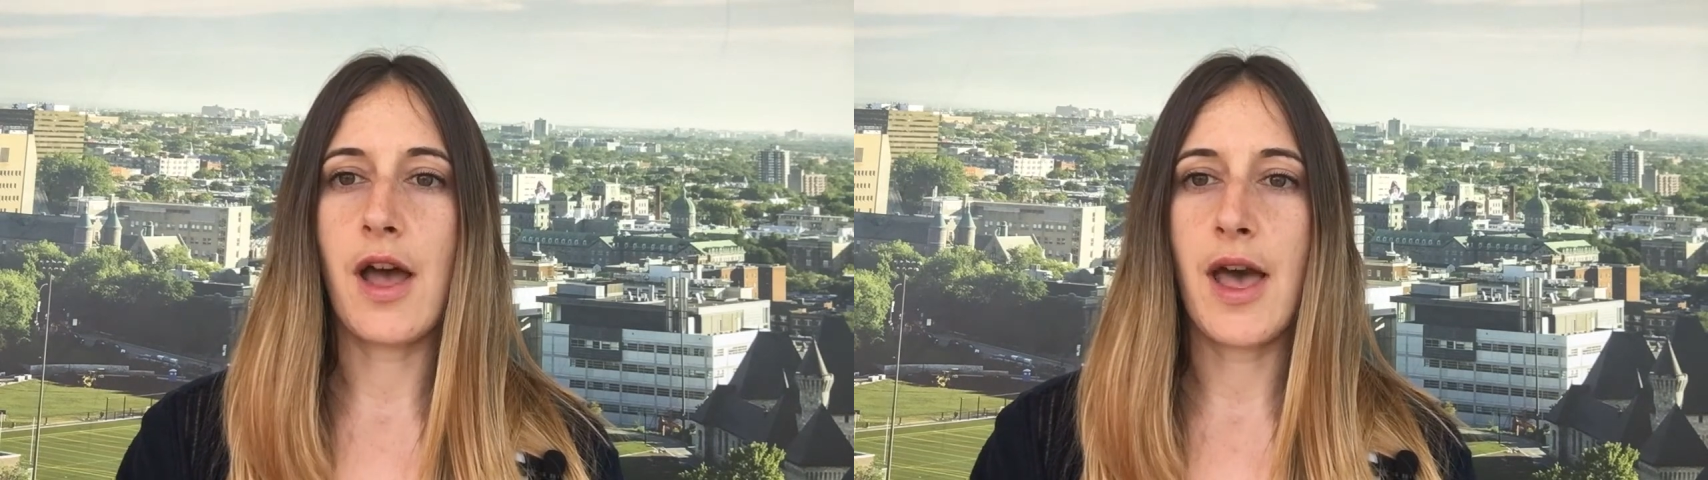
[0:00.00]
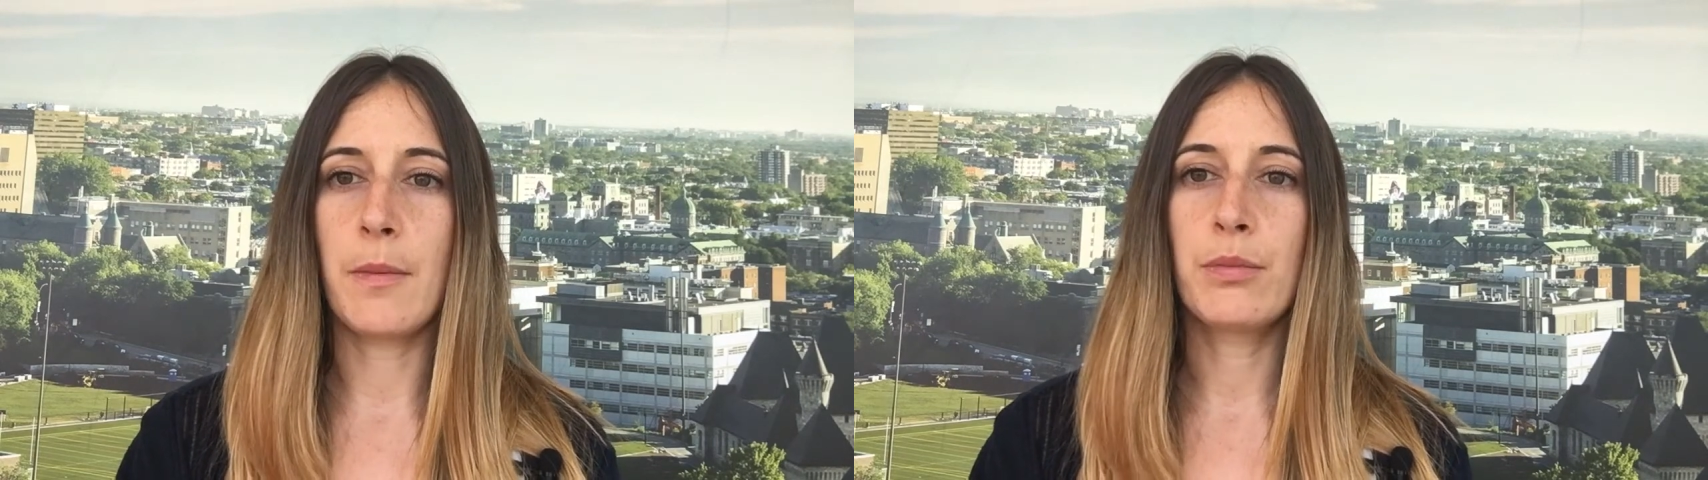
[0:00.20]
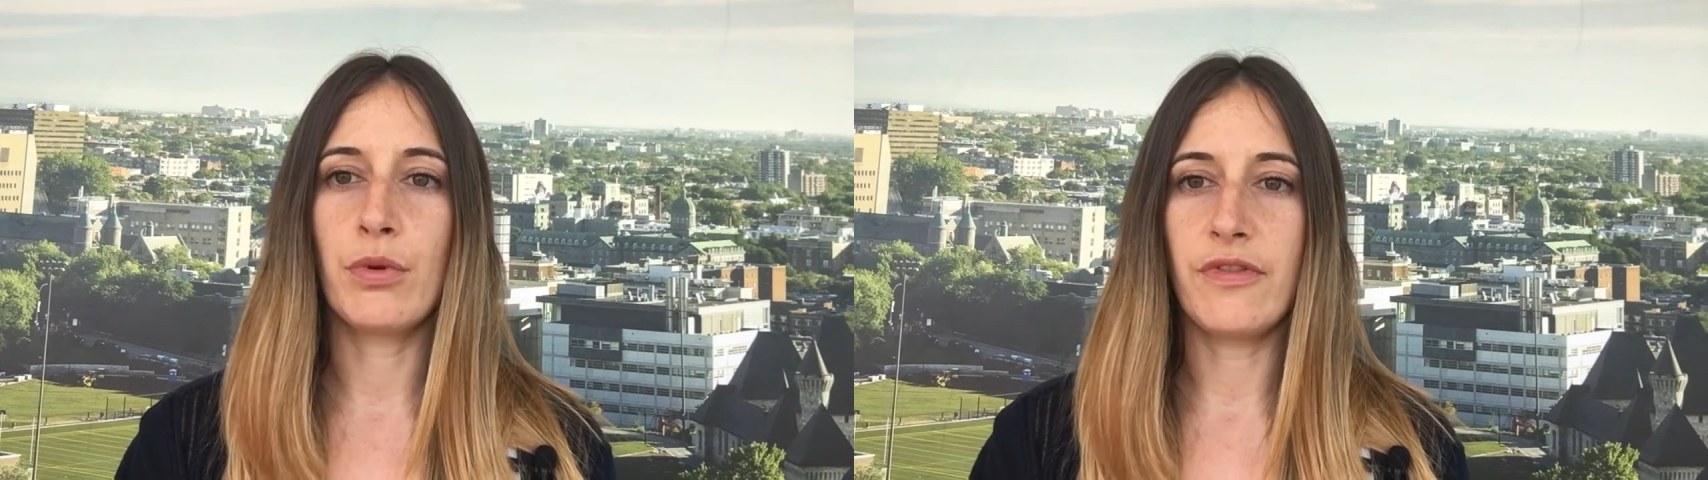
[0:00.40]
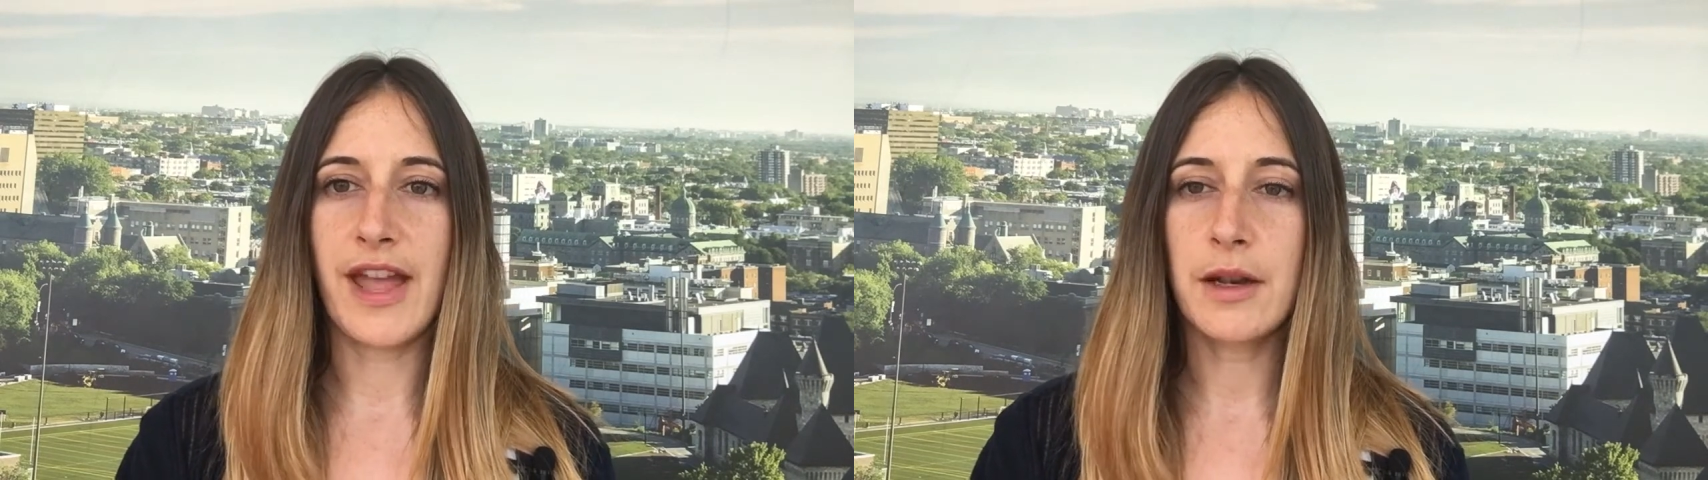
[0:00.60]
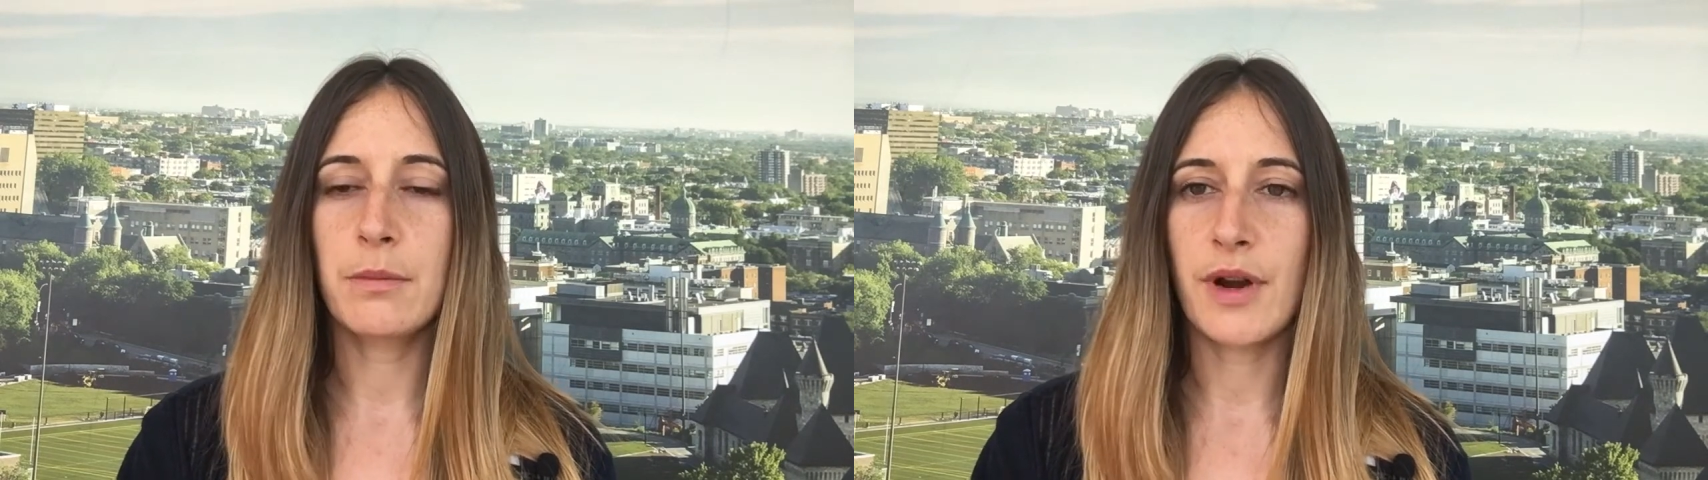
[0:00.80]
help
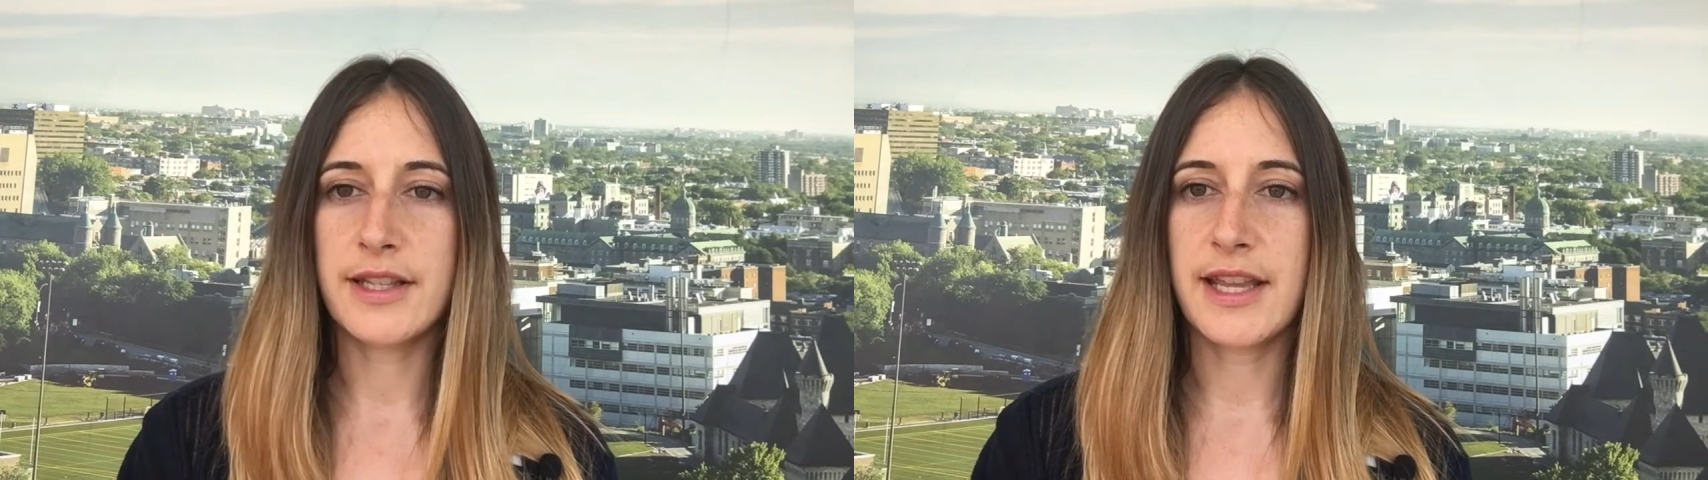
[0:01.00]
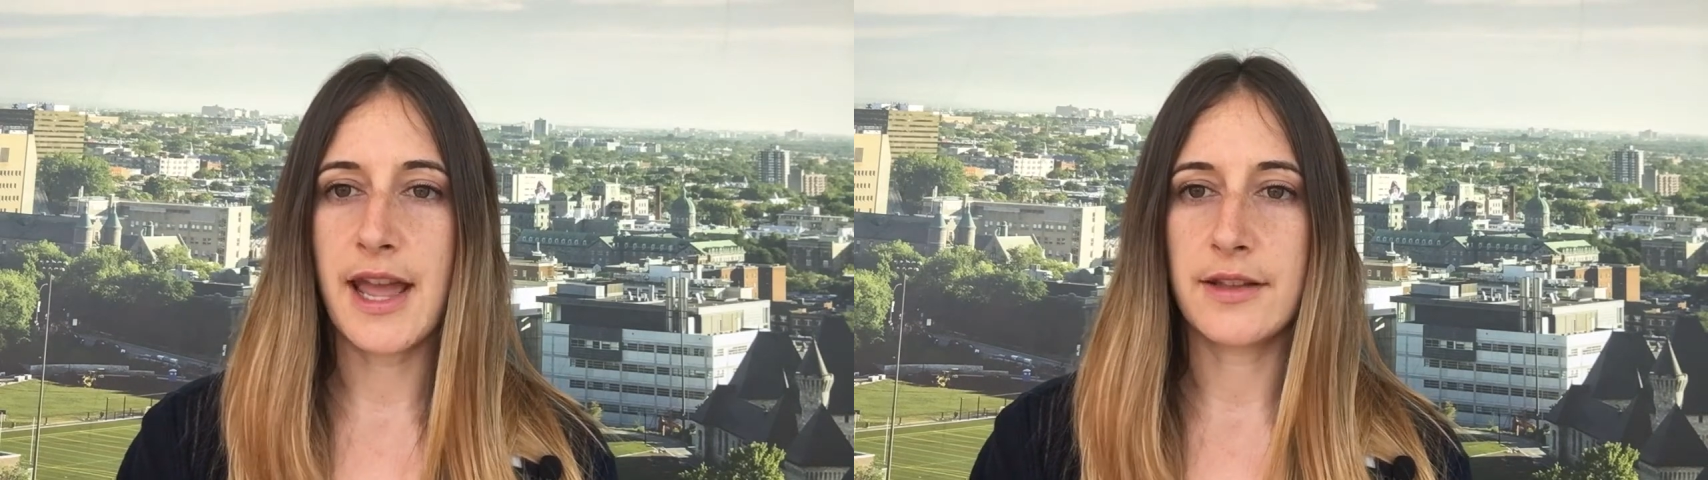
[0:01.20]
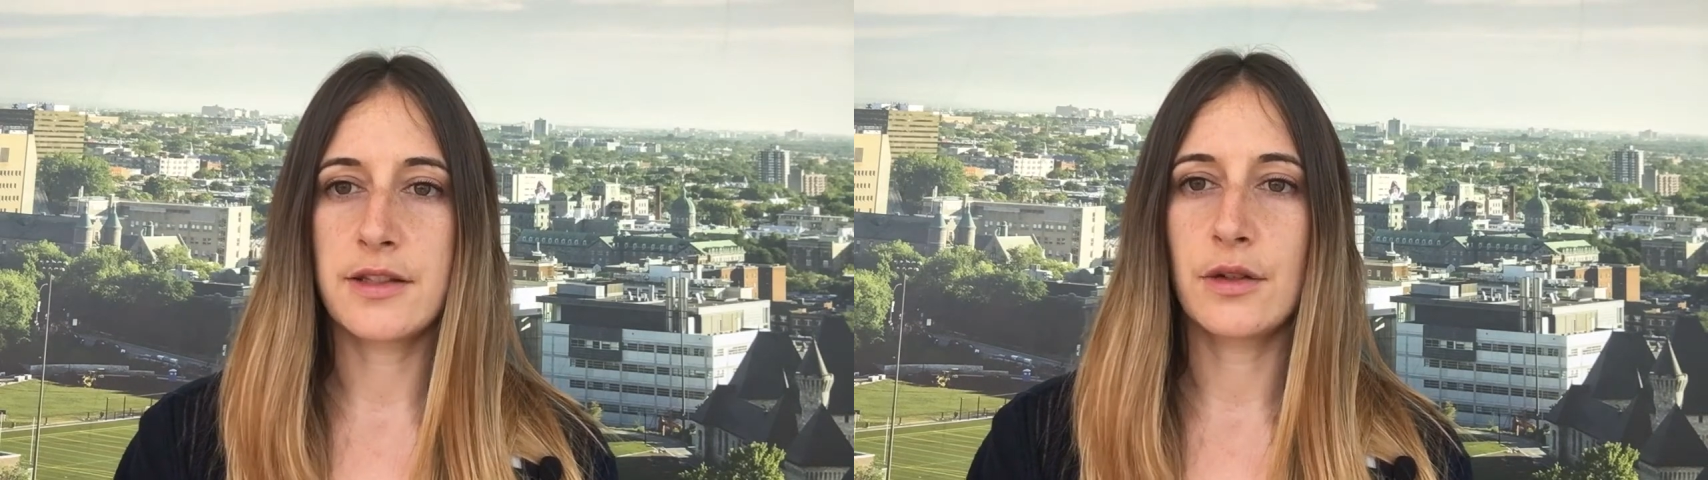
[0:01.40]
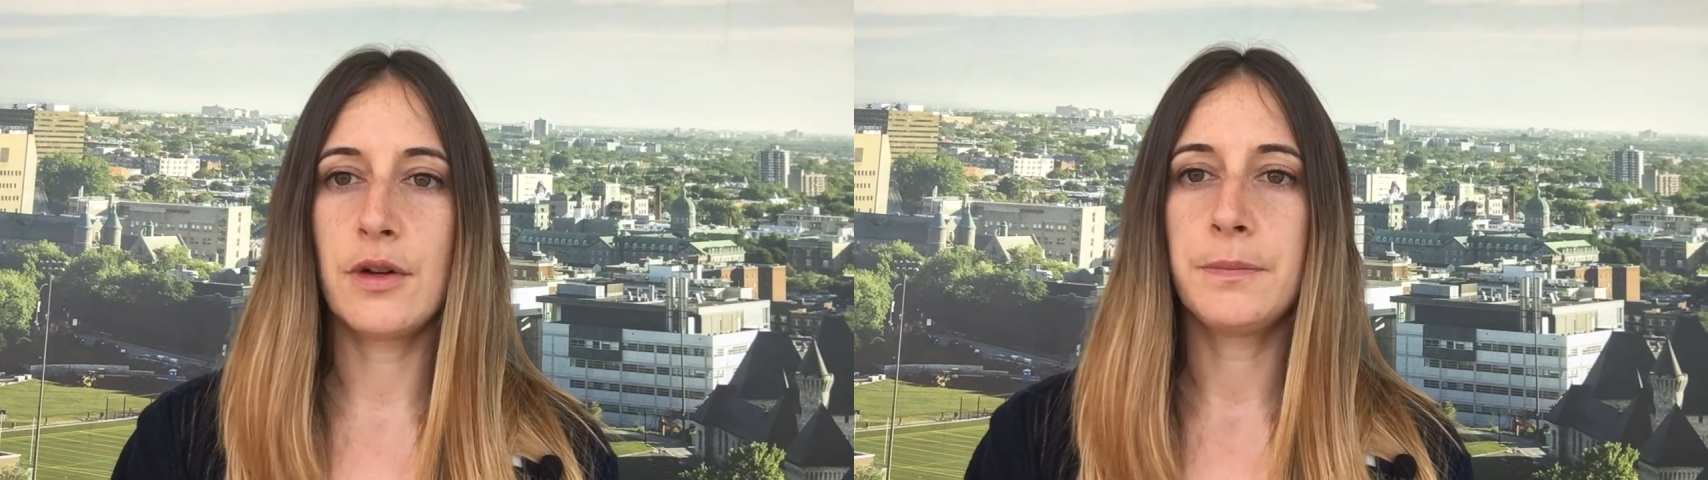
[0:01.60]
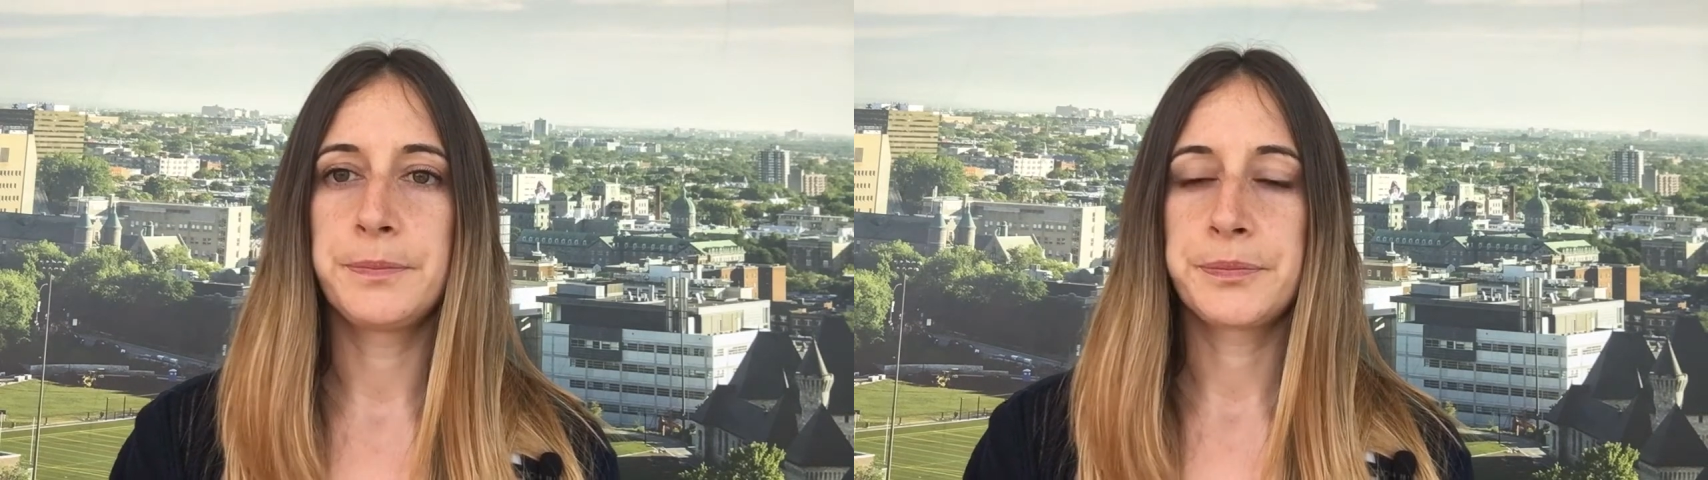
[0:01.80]
prevent breast cancer.